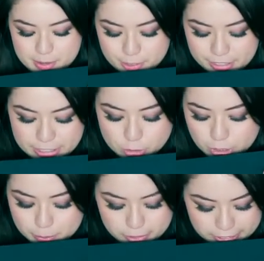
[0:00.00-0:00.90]
It's very
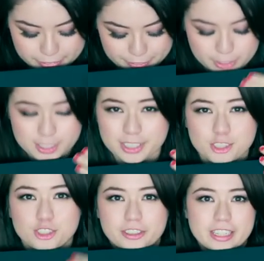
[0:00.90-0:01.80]
durable, it feels
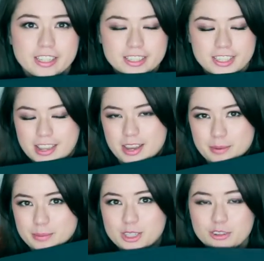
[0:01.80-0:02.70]
luxurious,
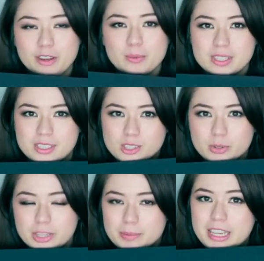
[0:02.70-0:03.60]
so if I wasn't
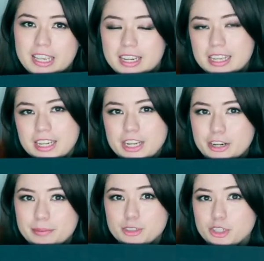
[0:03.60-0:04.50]
storing the bikini in
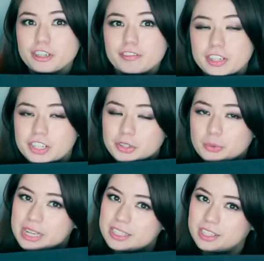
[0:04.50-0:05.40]
here, I'm sure I could find
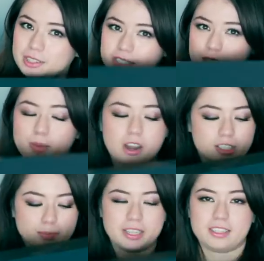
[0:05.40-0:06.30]
other ways to use this
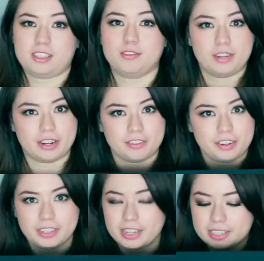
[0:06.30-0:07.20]
box because it's very,
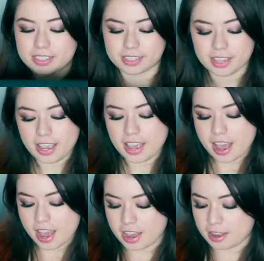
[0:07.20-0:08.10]
very
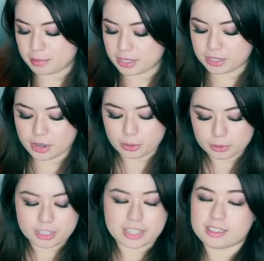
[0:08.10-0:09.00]
nice. So
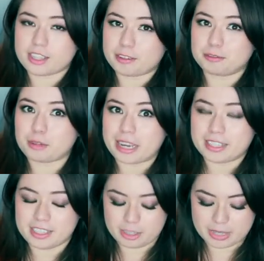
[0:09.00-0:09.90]
let's get right
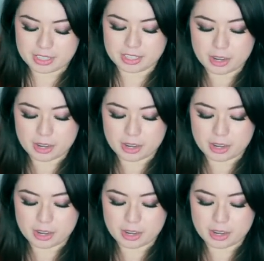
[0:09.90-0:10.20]
into it.